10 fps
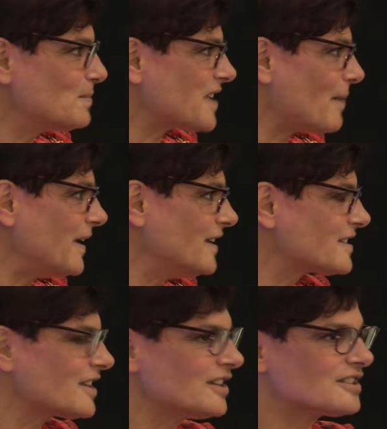terms, that
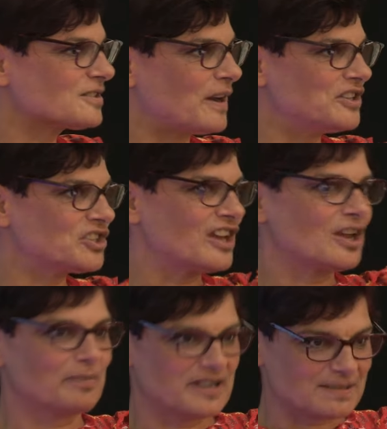means that when
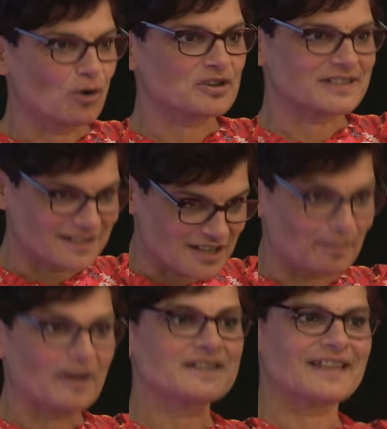Jacob Rees-Mogg stands
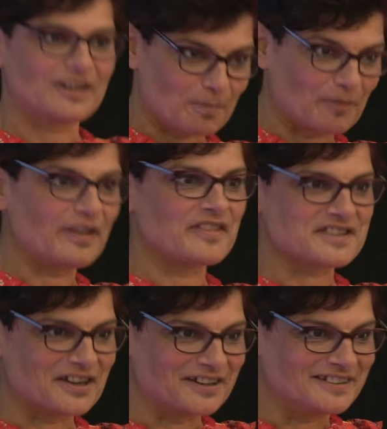up, I stand up on the
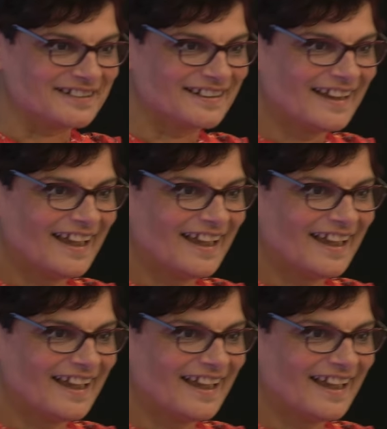other side.